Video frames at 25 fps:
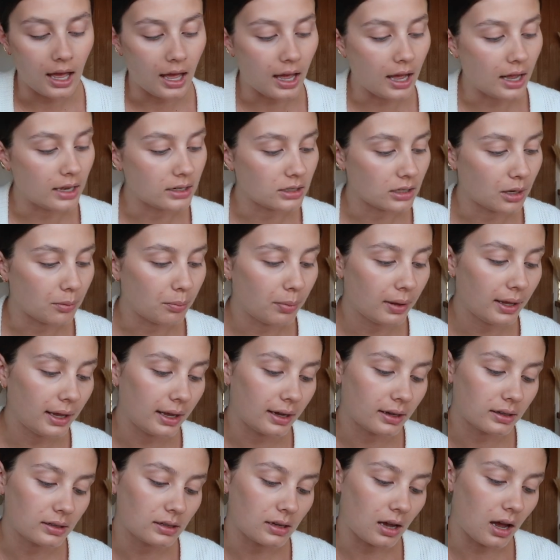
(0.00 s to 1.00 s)
And I
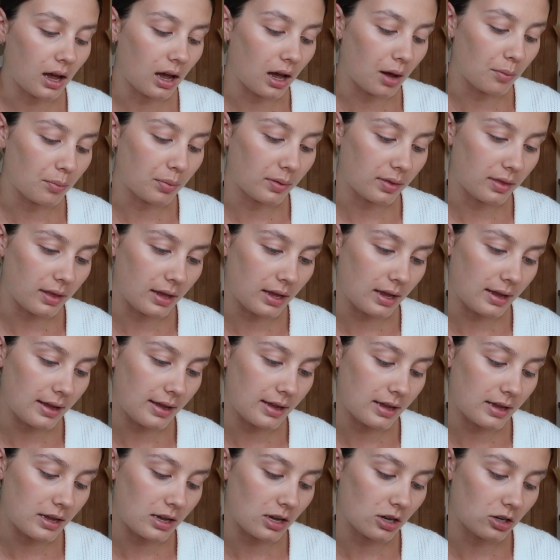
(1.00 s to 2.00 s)
picked up
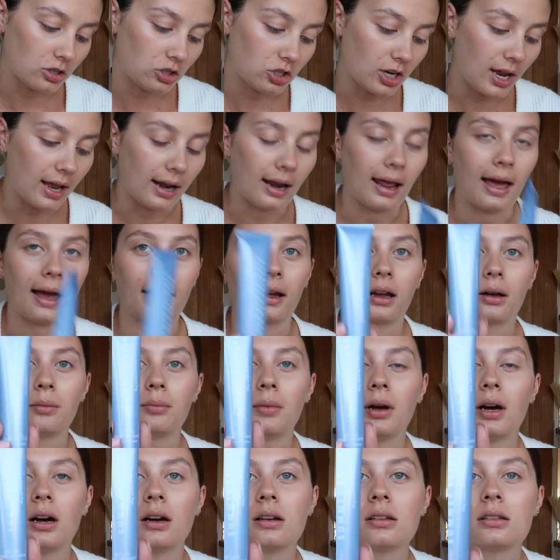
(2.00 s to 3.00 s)
the jet lag
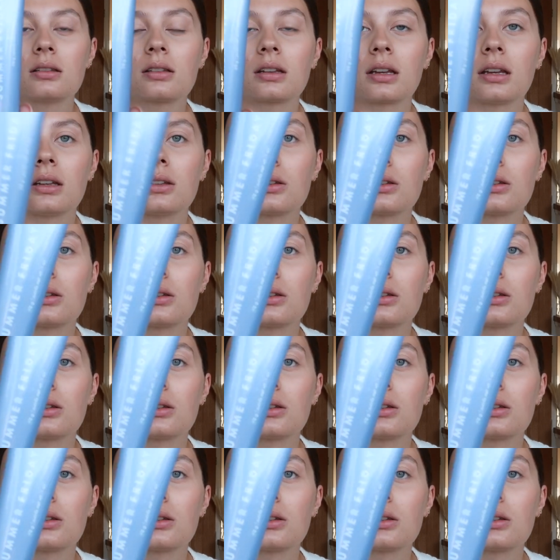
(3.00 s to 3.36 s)
mask,